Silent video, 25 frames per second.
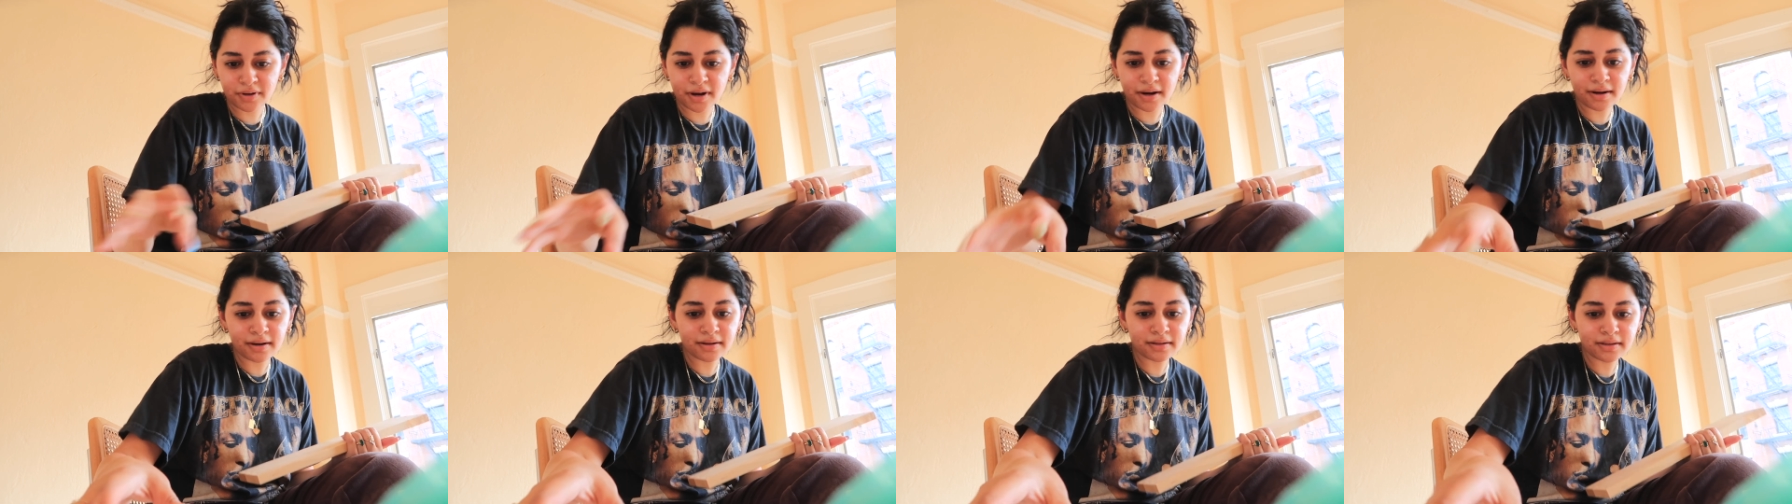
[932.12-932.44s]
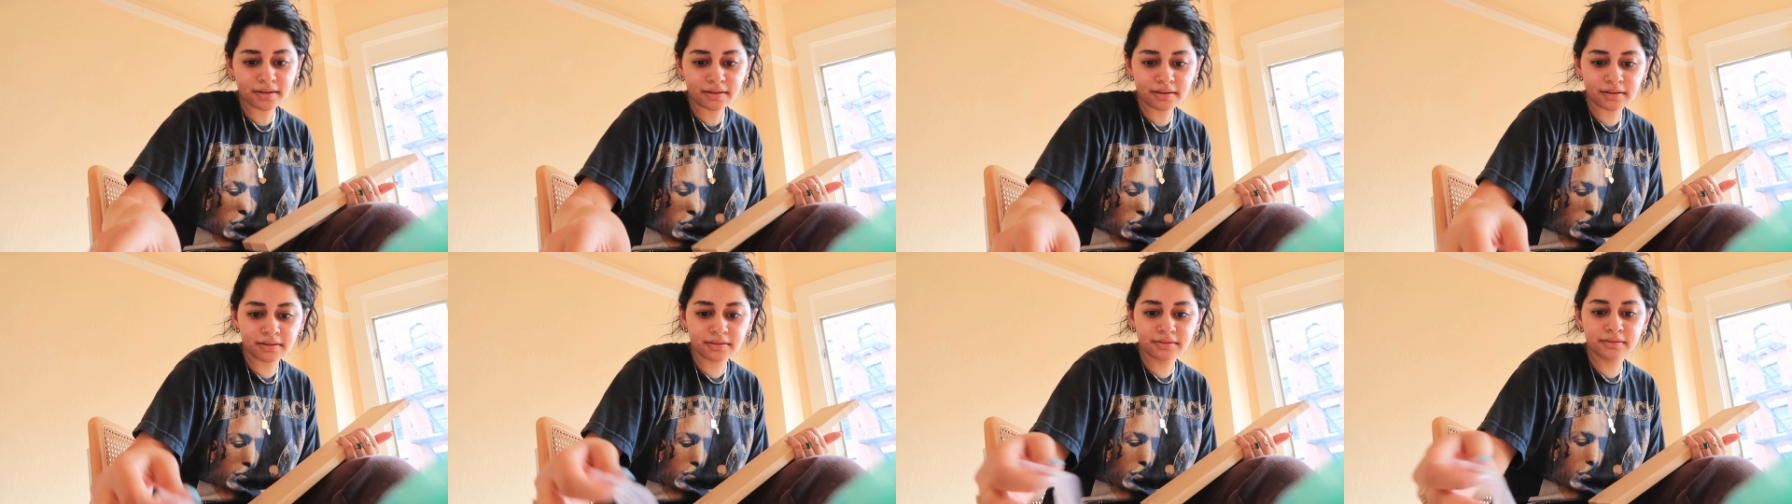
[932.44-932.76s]

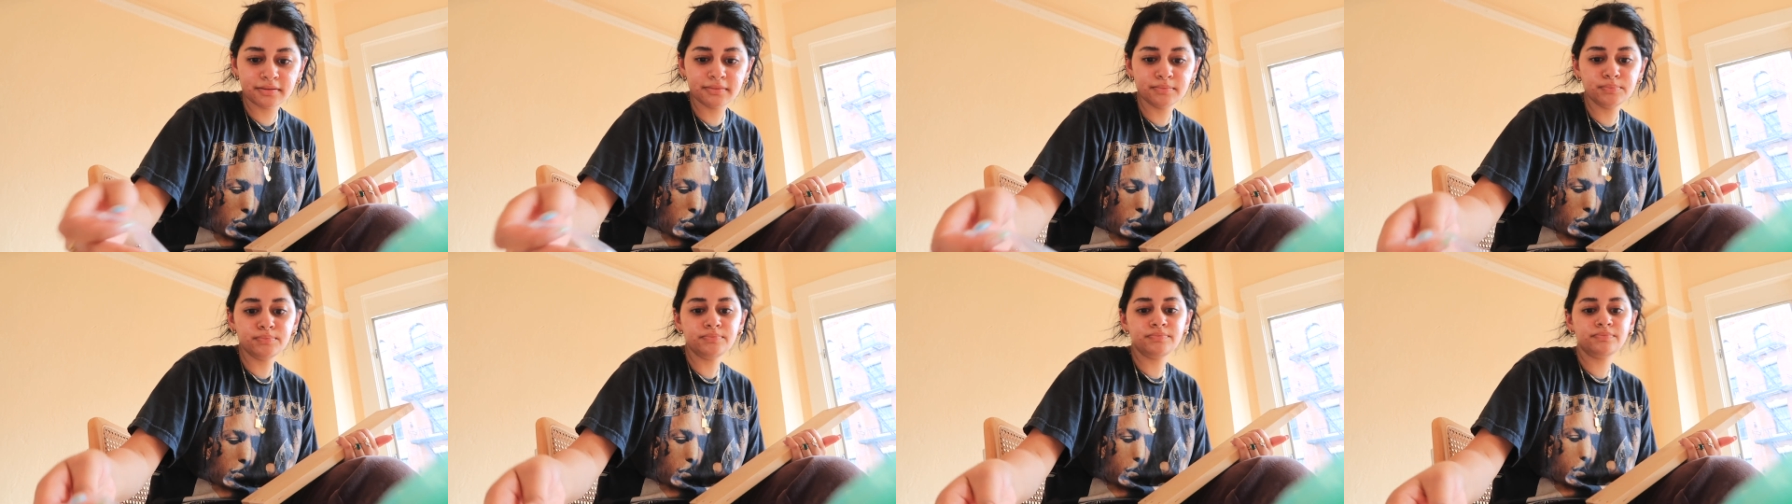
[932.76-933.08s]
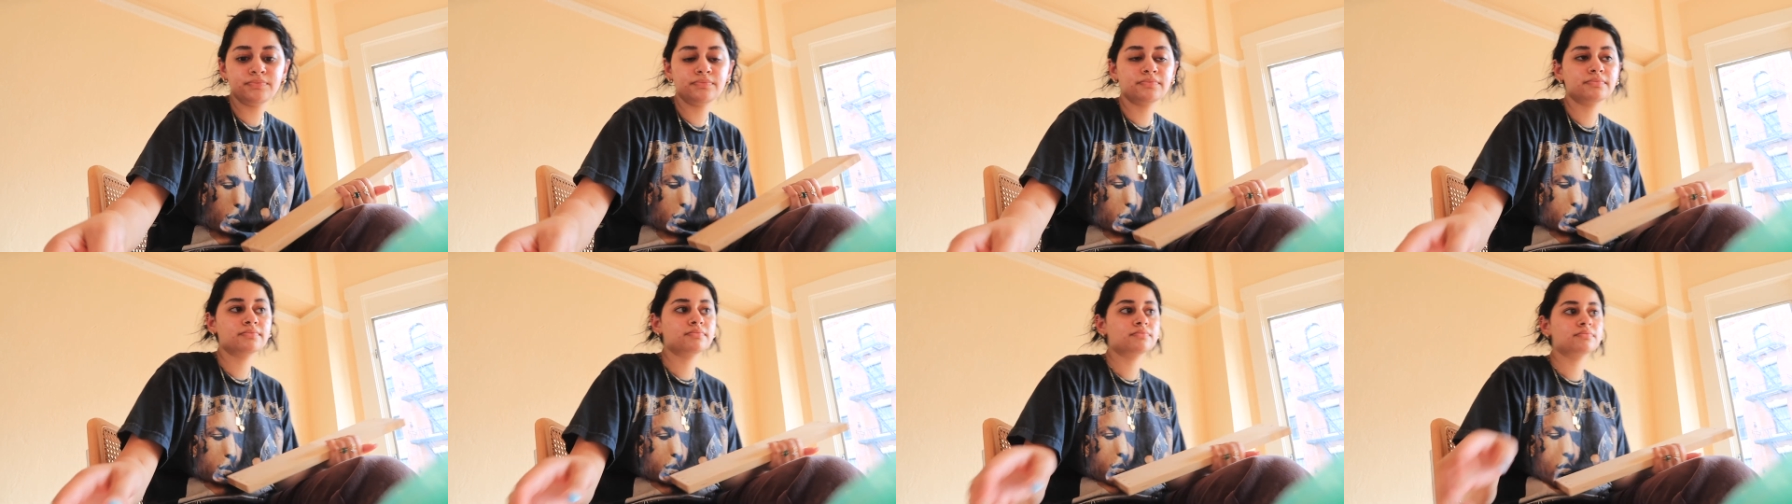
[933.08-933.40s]
rack. Um,
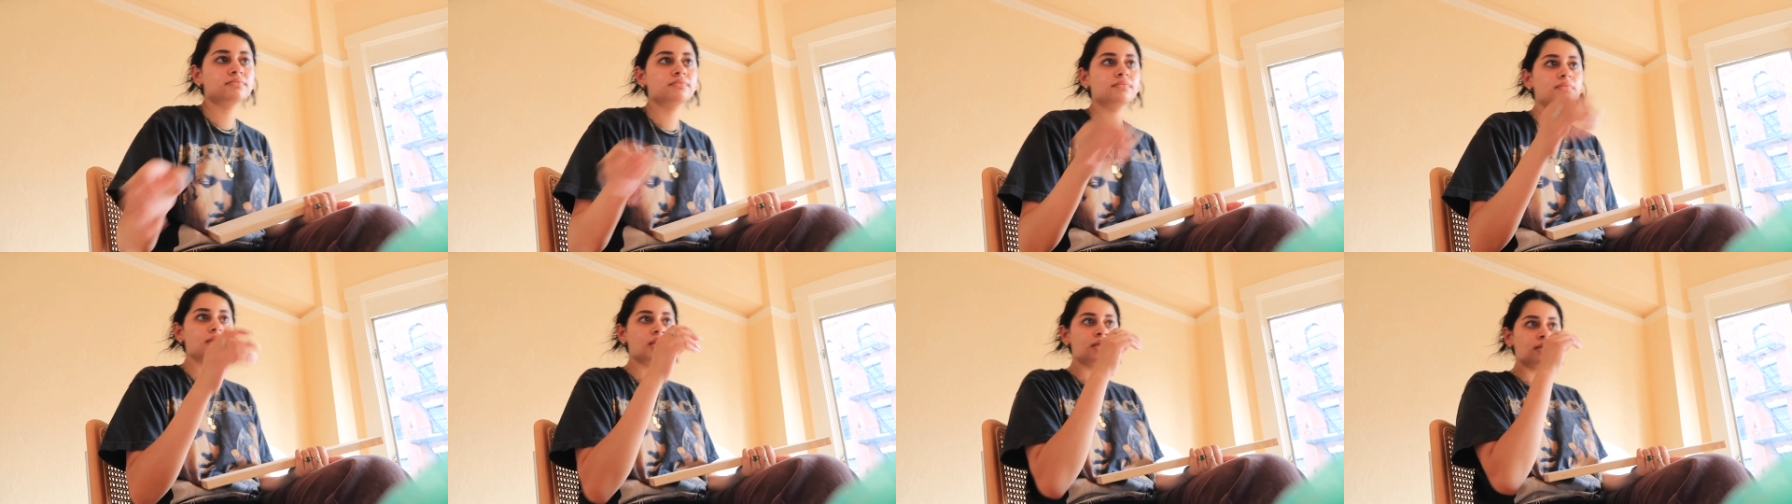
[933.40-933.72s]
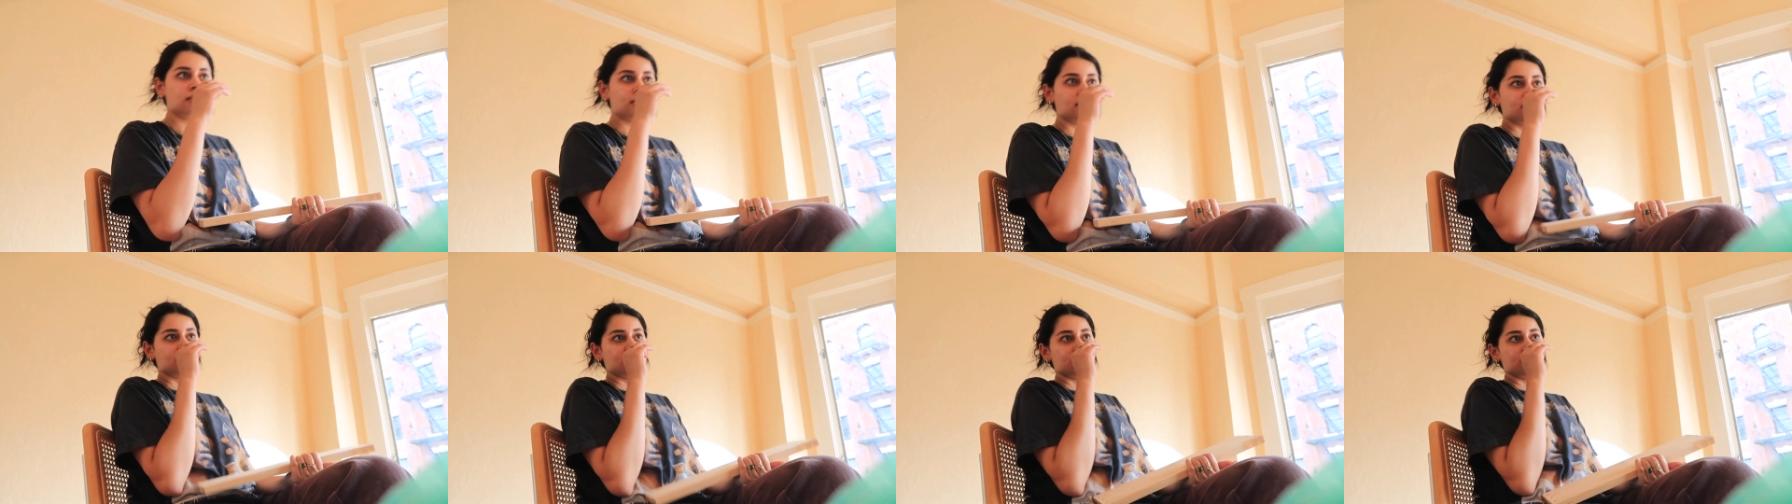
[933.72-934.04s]

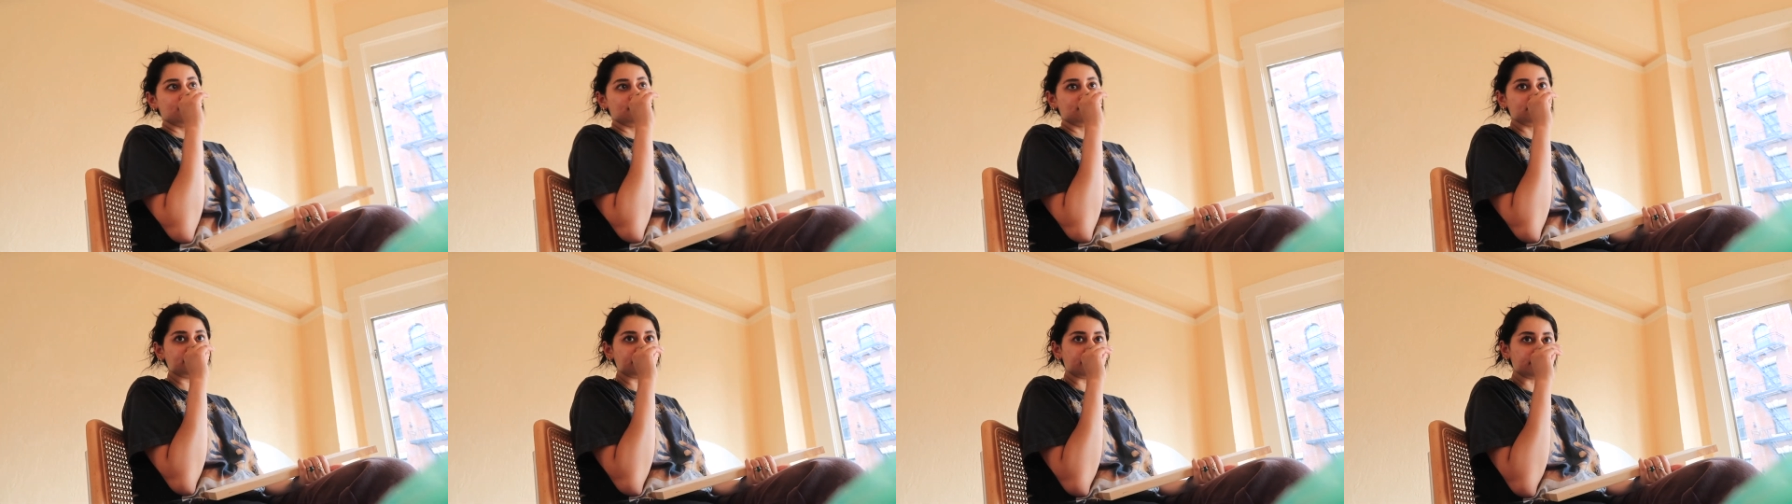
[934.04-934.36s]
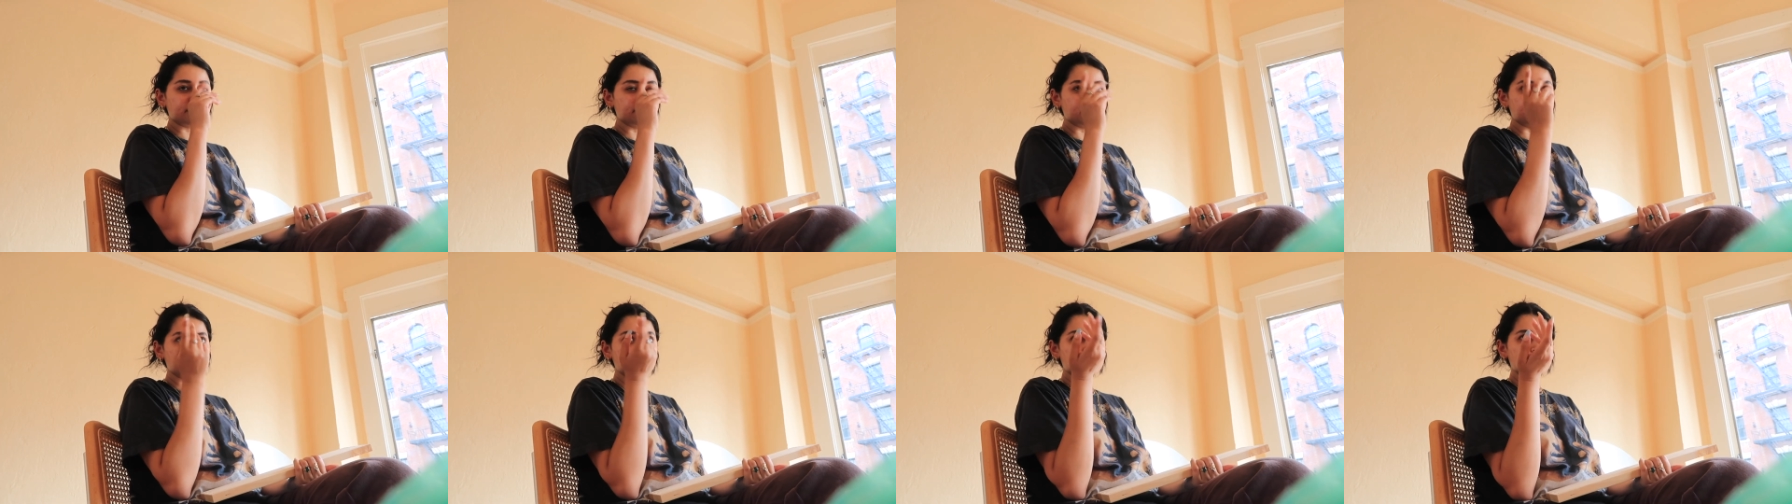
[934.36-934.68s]
I
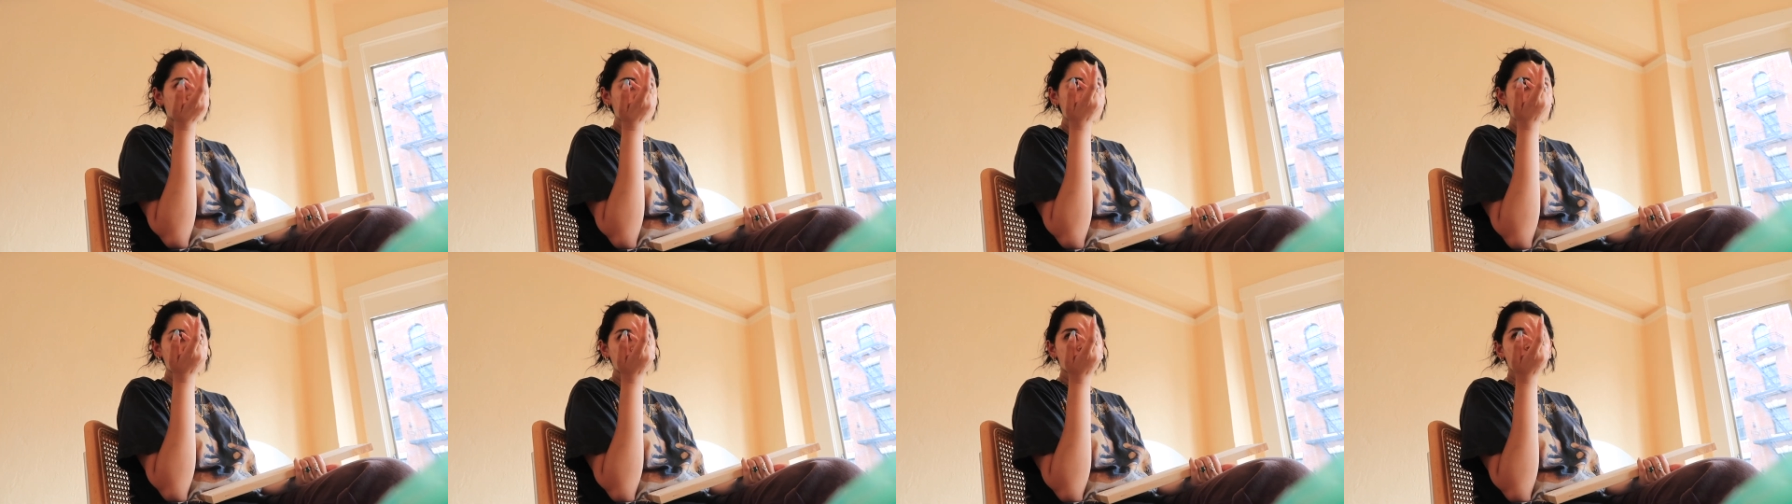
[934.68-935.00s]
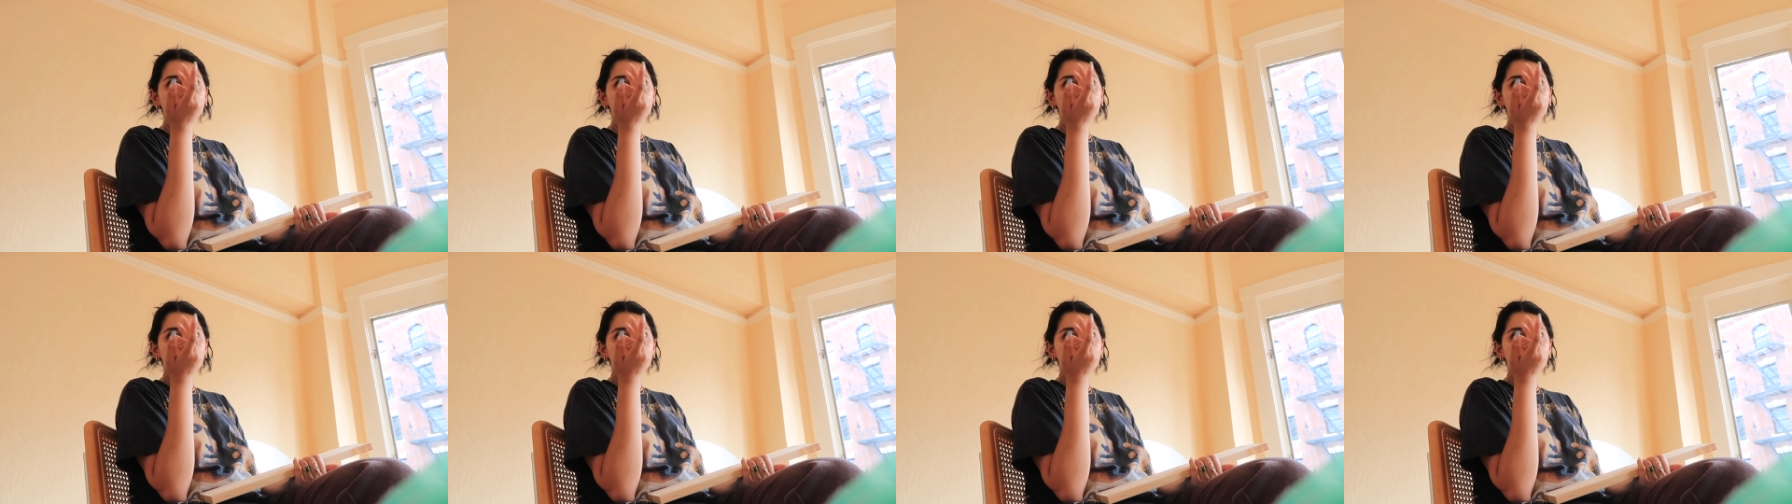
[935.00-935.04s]
basically